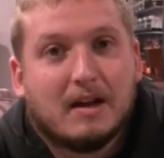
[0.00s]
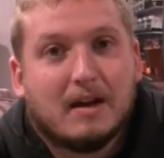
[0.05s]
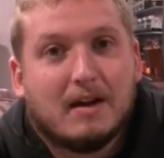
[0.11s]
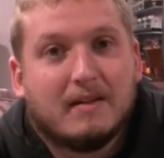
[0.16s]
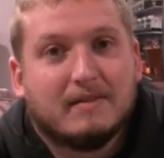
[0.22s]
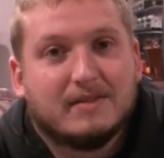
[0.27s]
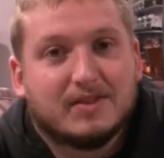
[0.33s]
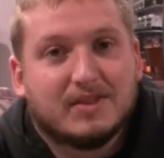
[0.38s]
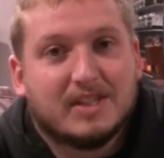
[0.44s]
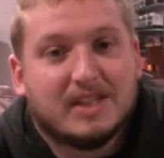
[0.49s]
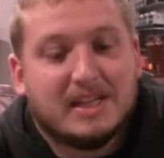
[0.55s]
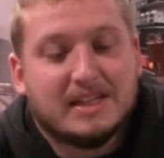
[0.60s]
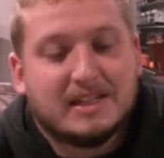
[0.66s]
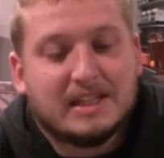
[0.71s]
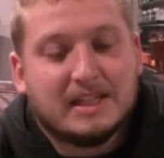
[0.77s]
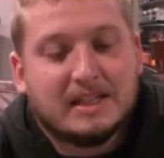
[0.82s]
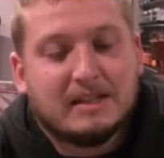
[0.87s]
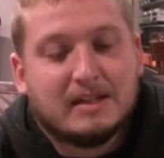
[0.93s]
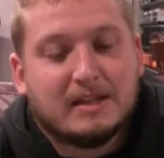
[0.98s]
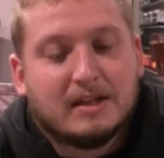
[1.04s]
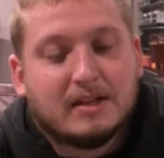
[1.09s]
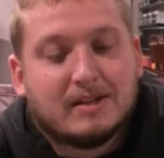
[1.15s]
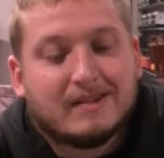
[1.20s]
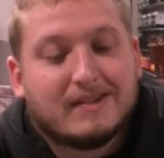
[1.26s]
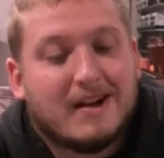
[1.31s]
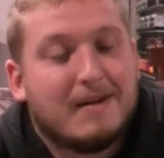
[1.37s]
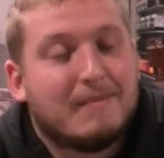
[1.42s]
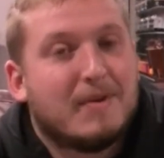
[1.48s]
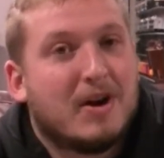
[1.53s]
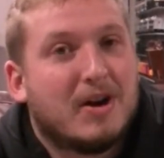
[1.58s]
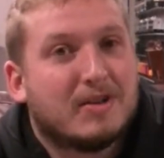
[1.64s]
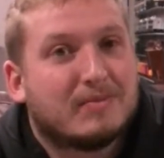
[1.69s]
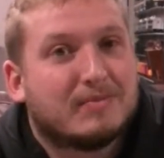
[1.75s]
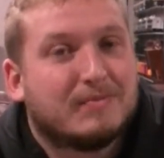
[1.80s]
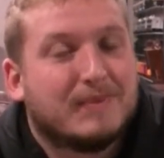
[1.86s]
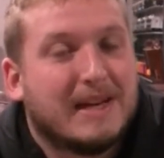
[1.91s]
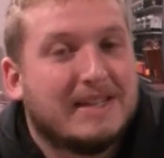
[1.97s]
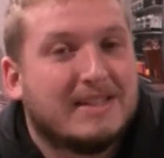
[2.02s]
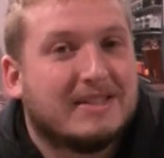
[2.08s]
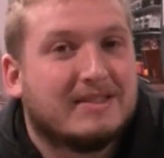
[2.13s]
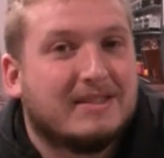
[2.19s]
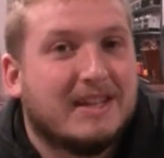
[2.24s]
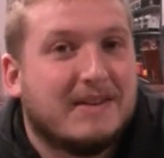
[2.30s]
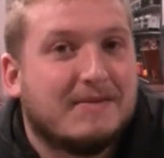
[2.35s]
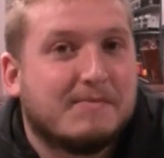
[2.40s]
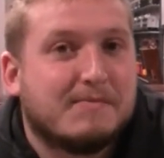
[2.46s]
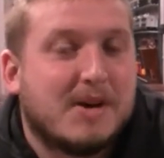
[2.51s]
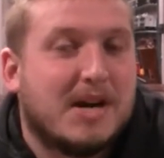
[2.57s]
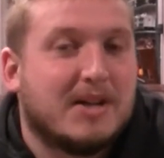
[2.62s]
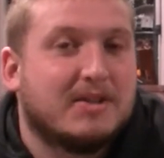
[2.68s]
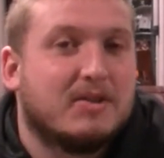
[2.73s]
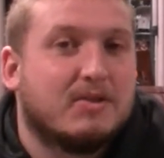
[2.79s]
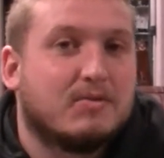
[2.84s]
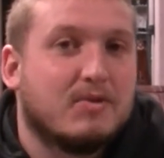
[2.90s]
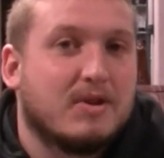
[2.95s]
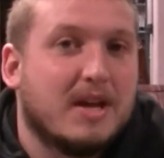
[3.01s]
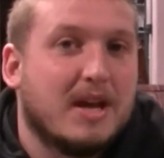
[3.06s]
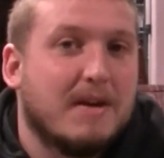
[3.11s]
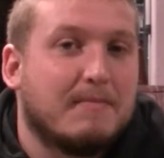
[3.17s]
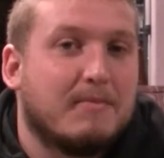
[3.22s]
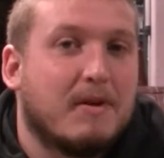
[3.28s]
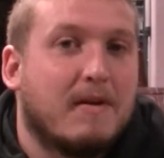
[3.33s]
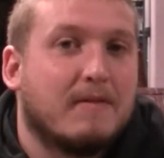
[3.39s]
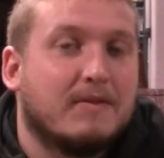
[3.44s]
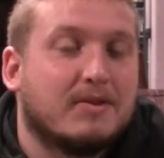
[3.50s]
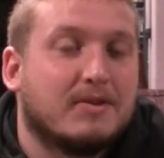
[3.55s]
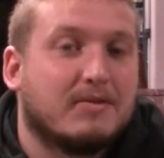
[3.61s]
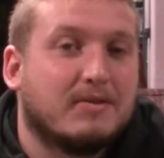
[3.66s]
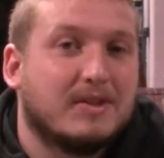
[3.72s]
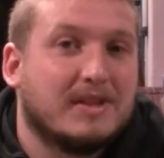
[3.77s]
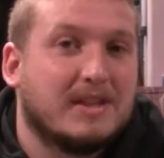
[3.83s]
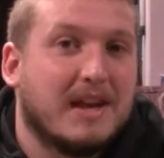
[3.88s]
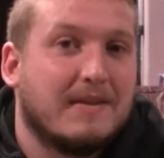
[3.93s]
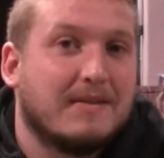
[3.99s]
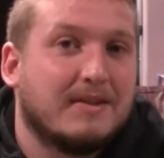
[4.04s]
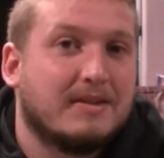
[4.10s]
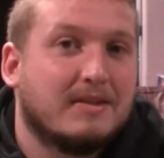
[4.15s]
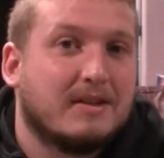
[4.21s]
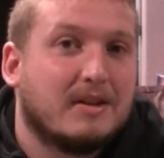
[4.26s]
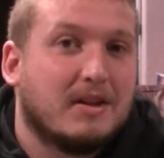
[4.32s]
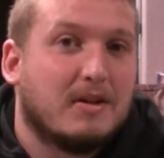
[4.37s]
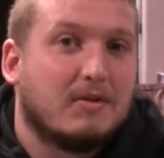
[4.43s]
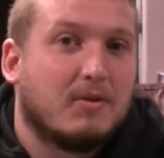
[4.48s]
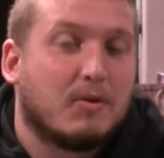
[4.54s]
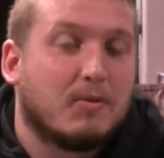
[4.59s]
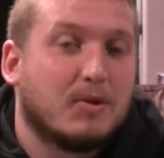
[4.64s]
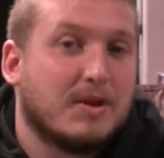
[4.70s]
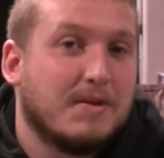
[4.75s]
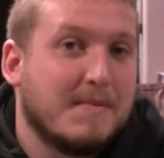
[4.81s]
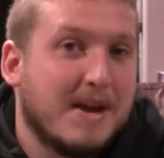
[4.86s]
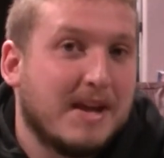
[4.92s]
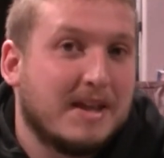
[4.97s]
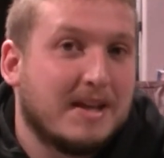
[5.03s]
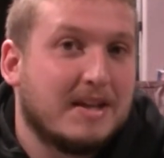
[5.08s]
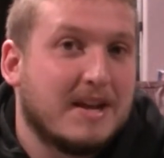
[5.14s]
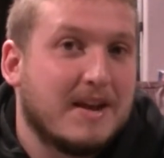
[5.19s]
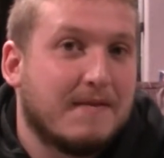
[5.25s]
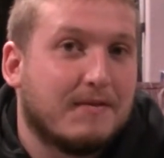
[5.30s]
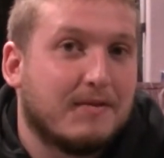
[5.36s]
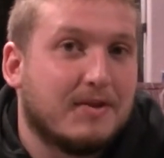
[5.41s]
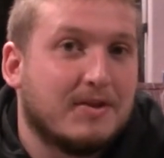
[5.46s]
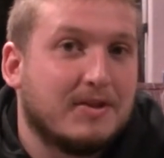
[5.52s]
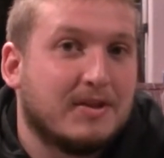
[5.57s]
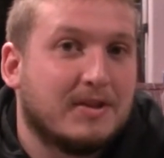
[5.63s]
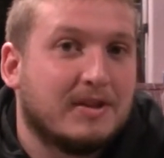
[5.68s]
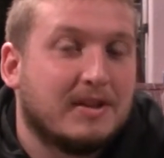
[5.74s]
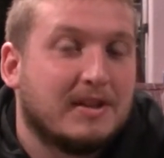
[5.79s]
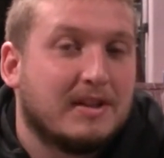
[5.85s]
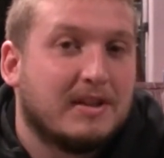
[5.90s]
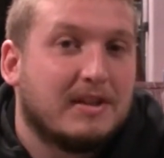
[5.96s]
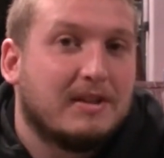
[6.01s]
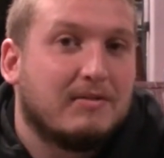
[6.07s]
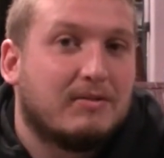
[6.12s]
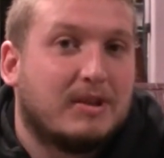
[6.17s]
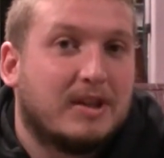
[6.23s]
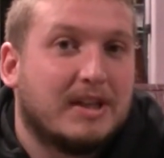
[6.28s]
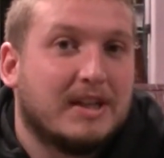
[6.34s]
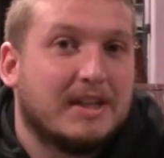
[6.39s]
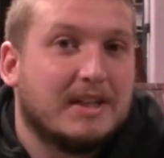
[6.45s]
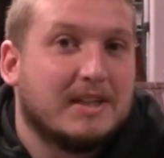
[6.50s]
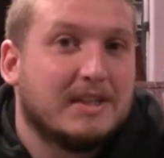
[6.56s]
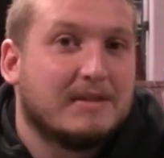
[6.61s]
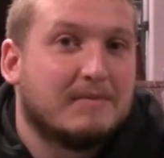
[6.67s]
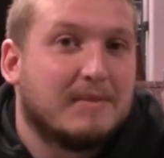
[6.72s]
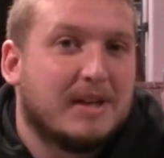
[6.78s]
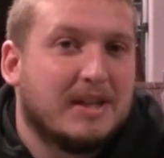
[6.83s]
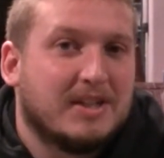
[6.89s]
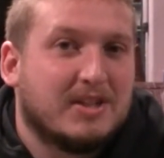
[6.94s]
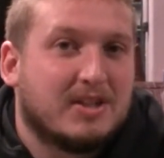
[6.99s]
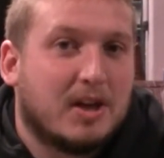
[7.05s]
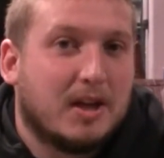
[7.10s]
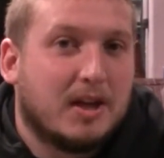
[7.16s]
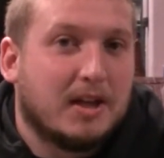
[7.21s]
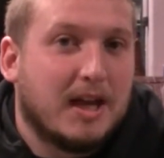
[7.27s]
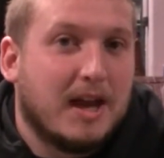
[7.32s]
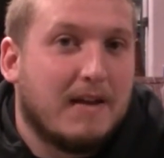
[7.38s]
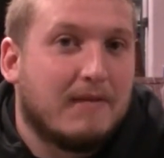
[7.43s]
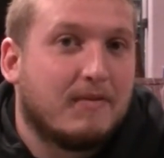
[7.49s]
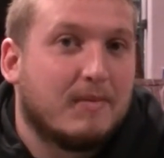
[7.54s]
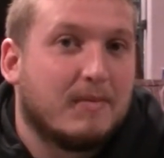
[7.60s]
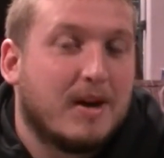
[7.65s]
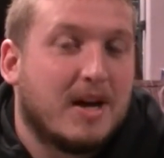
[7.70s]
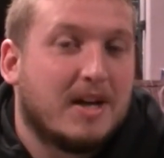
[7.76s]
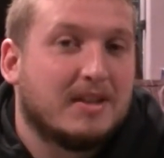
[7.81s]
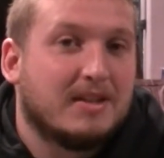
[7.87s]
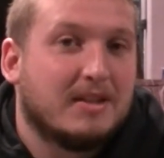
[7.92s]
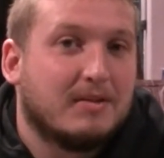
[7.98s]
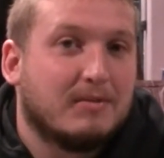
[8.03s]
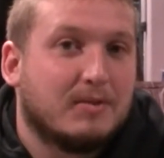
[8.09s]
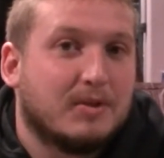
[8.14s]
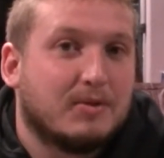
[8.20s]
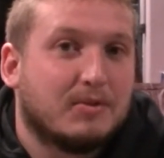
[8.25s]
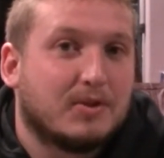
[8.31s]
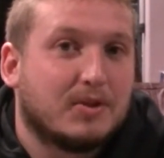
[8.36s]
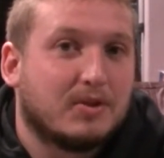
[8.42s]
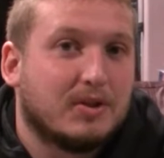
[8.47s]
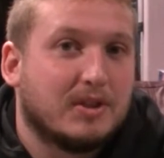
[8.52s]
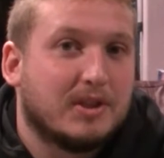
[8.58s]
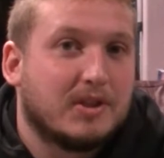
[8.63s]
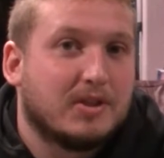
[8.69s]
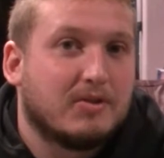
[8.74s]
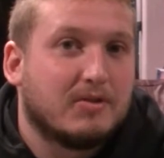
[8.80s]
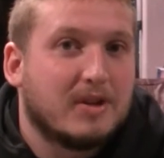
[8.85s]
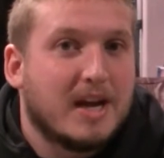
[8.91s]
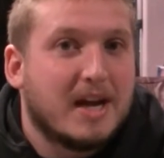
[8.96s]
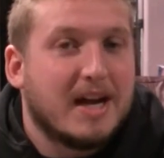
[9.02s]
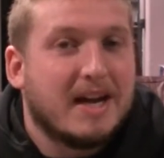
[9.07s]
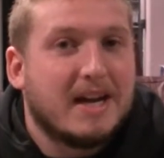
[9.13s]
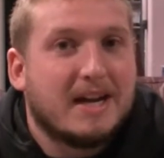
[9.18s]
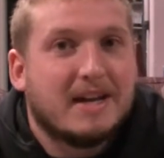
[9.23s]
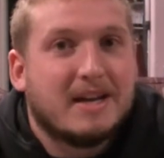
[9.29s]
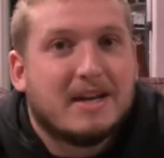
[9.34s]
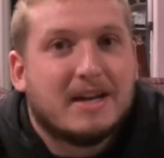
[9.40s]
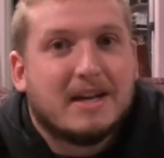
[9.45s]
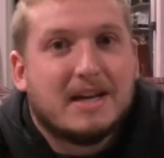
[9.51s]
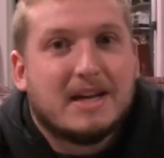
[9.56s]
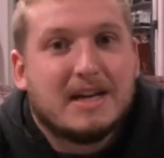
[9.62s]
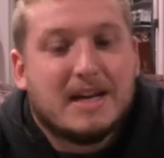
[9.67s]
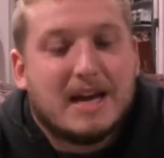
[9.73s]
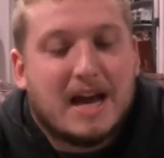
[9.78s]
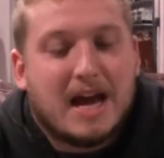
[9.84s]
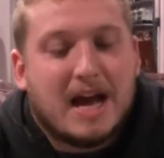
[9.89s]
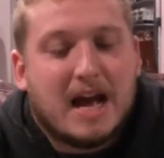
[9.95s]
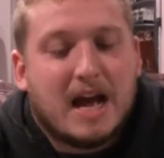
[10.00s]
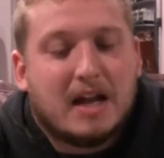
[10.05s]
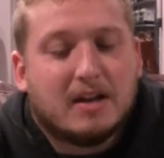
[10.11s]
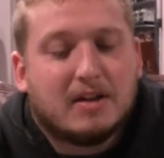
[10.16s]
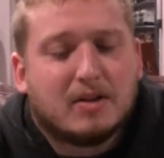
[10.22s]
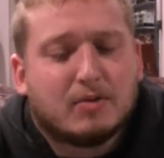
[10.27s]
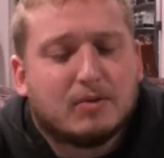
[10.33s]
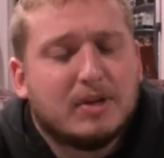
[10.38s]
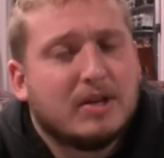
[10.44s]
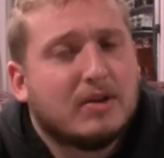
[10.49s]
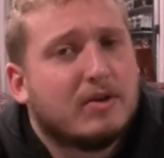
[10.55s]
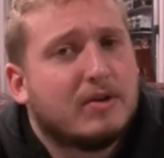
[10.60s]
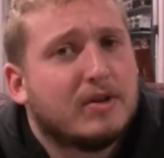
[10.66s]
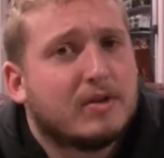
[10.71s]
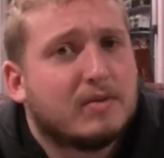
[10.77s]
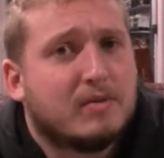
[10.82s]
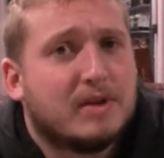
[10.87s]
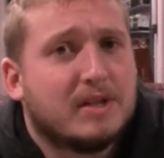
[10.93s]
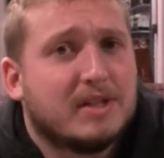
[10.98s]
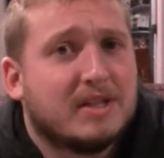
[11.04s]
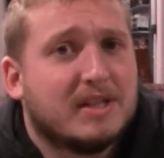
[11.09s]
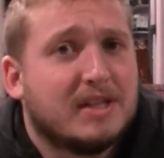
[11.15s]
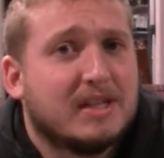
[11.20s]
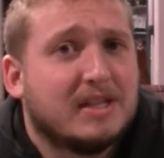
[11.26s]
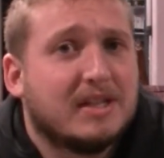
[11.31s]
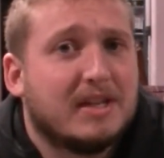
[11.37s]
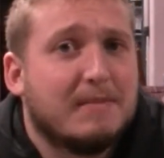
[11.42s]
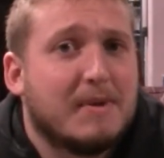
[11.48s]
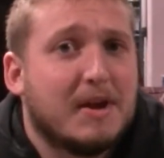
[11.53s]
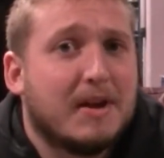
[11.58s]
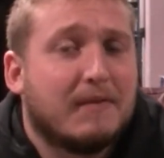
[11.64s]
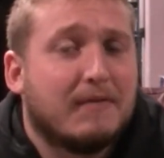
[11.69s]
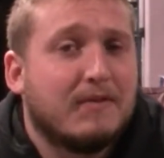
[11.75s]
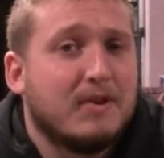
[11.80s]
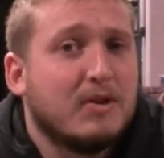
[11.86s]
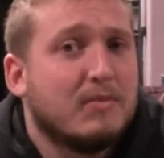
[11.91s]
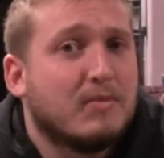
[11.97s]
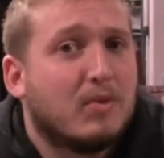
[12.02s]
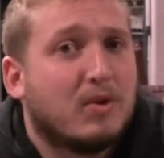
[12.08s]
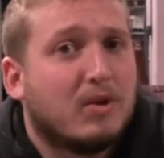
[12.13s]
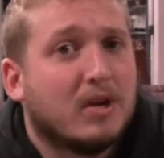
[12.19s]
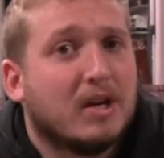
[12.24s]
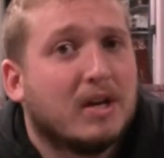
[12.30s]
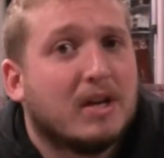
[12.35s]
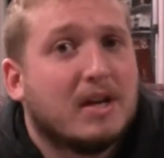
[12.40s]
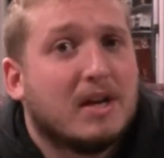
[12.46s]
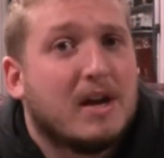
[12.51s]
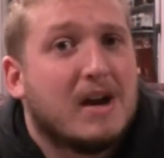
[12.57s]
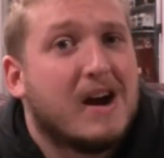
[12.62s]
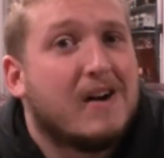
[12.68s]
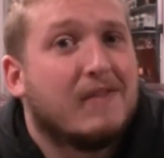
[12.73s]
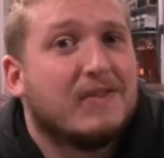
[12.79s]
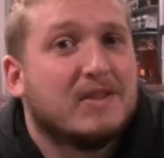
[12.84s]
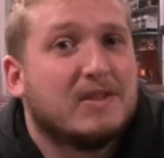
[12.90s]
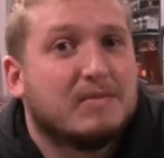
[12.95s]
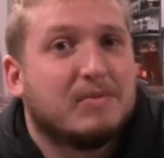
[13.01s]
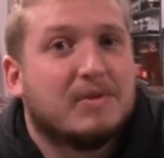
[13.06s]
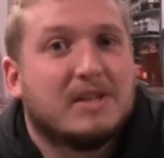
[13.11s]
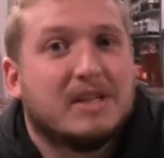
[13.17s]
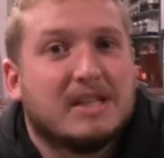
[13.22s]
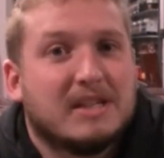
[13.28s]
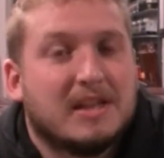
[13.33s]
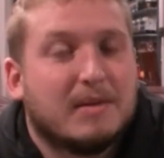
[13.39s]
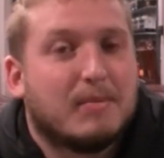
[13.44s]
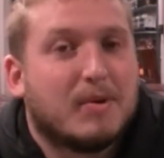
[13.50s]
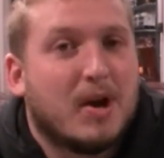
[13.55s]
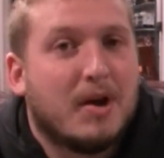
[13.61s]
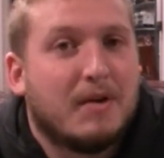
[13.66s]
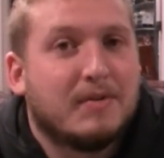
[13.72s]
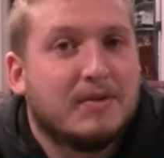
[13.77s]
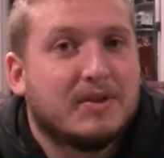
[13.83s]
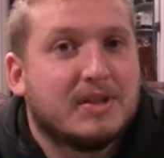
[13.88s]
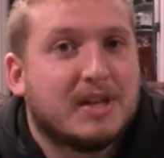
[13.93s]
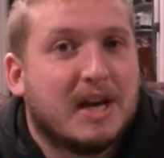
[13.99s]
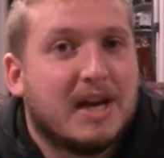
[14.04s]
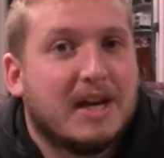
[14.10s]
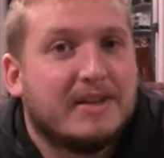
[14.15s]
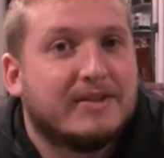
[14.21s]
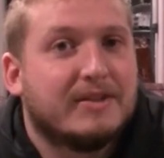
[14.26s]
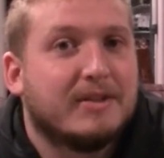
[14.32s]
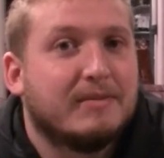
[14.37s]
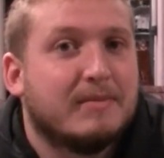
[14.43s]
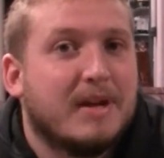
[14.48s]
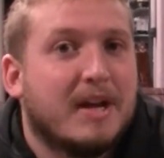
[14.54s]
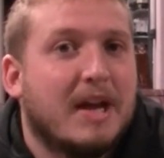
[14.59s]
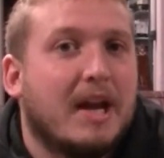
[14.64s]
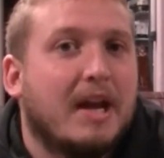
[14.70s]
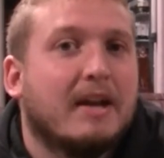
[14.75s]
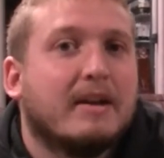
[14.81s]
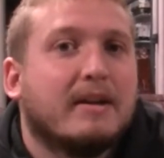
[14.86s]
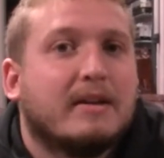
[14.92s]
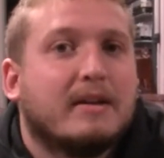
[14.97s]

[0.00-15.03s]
of your season. Ground balls basically even. Boston 28, Providence 27. What really made the difference was my star of the game for Boston, which was Chris Gray. He had 3 goals, 1 assist. He made a few more offensive plays than the Providence guys could make.